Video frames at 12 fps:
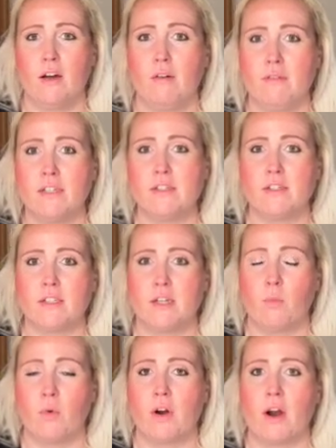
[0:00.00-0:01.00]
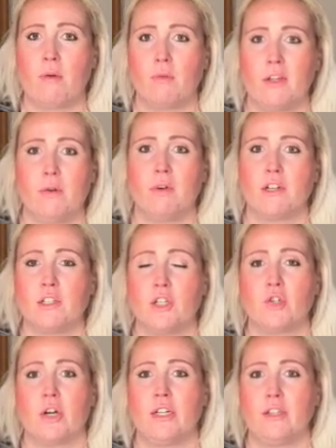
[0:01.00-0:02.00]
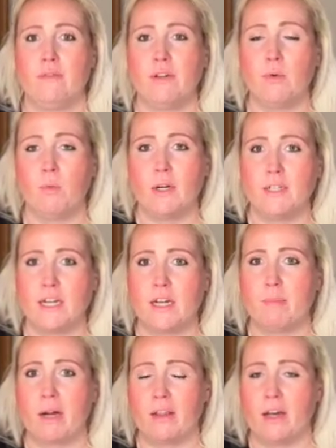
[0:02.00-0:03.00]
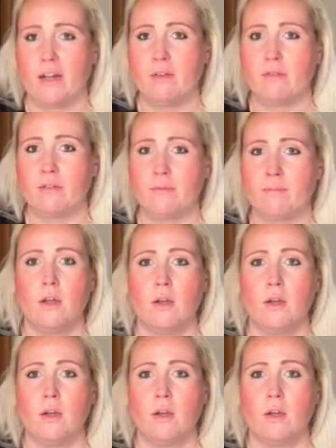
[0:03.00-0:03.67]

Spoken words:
of this is somewhere I really want to try living one day in my life.